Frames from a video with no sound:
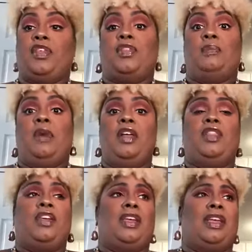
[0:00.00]
The
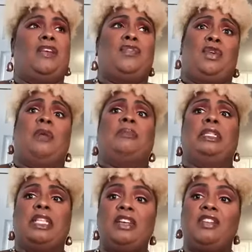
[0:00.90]
month, if you can
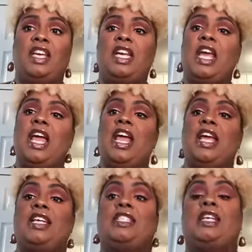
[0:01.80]
believe it,
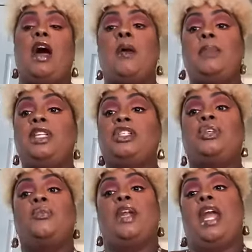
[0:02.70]
is coming
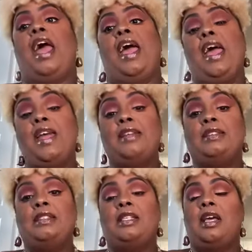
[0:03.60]
to an
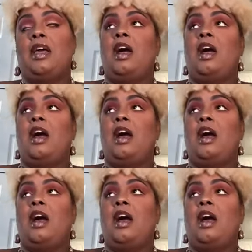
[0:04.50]
end.